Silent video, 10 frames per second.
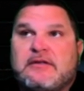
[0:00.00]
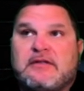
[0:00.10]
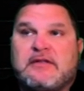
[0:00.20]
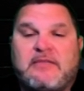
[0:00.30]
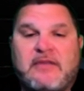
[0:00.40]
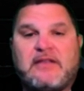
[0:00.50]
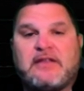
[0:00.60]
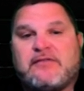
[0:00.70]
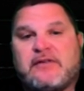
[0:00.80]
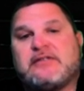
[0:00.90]
they made the
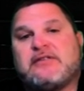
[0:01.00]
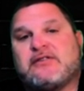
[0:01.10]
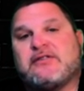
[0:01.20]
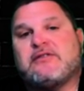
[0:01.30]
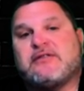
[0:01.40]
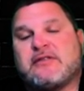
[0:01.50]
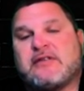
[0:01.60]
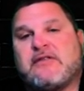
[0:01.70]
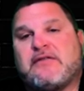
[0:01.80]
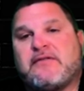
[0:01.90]
transition to the
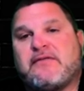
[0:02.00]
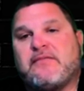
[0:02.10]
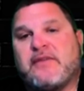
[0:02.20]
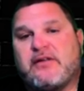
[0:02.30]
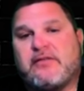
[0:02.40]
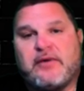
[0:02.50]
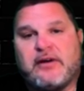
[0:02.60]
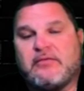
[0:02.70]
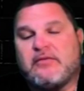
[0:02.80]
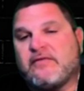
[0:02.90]
South
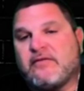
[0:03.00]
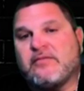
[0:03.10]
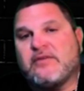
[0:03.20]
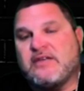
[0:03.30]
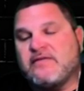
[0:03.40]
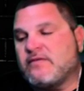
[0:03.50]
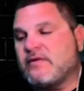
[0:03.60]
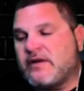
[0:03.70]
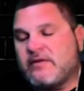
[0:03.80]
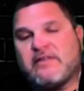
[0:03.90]
bearable for me, even when
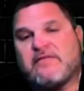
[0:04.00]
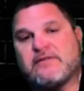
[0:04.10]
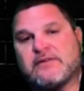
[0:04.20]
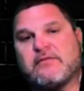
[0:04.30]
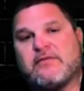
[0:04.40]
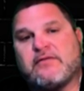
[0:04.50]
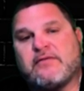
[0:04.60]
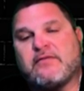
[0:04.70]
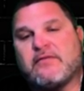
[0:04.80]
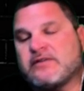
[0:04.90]
my wife was going through
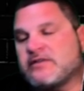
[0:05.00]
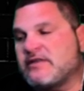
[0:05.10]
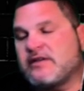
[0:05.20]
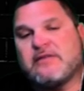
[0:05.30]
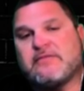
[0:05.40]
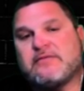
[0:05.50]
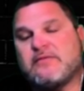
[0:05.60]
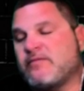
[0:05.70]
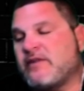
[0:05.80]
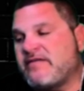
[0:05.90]
the worst of times.
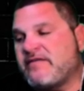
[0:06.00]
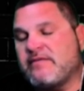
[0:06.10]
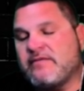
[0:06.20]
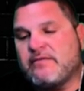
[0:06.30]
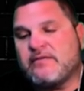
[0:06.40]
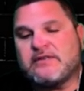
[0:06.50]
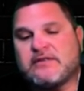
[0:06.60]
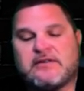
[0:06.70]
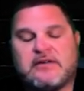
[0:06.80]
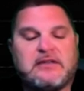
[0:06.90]
When my family
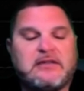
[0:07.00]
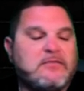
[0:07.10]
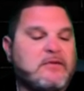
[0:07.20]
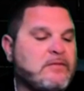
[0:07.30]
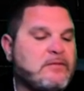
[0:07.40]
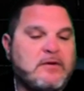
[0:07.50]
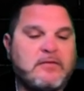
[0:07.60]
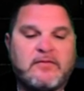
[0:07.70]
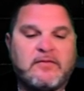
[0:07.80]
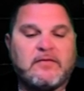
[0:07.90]
was, when we were
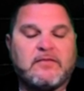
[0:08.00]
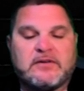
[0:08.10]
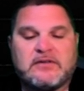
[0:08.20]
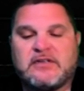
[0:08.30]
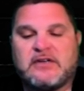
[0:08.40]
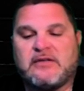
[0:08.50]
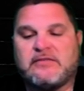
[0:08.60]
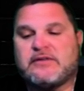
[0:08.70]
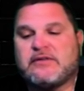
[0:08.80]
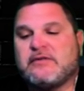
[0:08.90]
going through the worst of
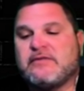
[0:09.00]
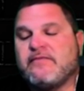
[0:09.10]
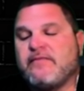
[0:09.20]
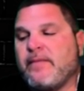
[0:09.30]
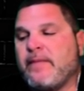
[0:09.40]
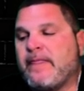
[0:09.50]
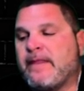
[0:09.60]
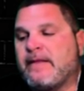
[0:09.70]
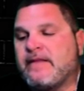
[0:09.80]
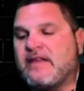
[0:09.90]
times,
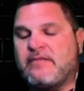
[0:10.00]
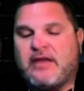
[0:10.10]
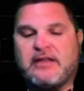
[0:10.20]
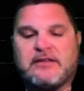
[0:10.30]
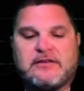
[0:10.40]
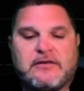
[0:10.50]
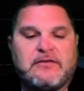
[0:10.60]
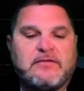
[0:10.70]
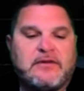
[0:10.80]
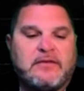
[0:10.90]
they made it
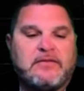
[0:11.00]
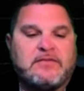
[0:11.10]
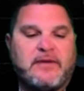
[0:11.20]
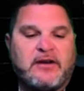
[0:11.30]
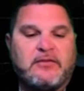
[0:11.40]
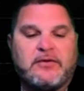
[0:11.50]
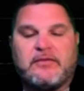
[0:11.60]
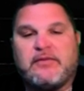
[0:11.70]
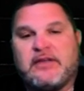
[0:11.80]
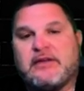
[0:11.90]
so it was bearable to
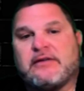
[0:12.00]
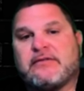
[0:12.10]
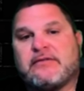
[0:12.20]
be here.